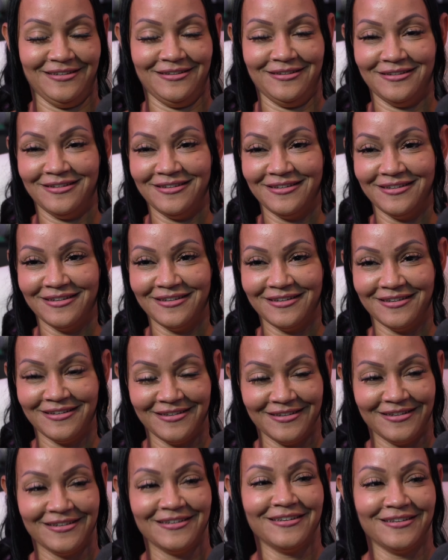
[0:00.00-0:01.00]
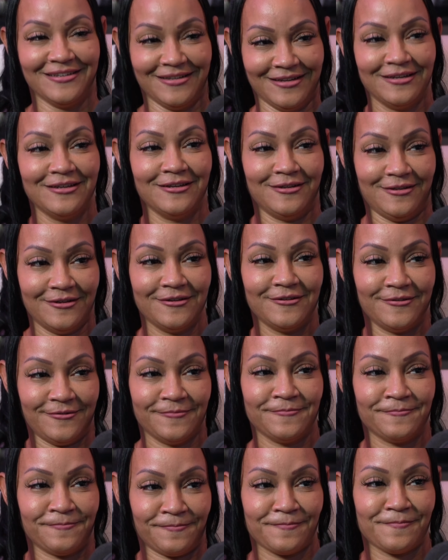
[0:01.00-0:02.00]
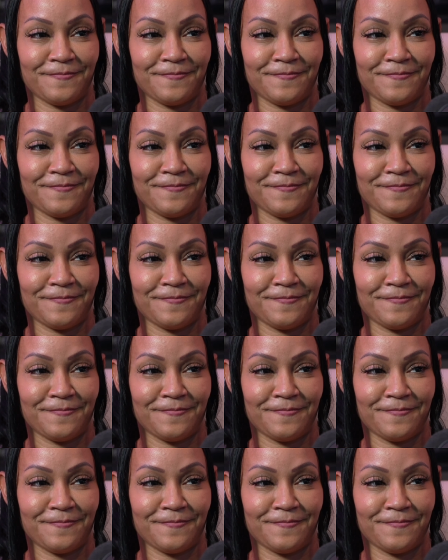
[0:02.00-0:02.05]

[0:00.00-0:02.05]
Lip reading: All right. So that'll explain.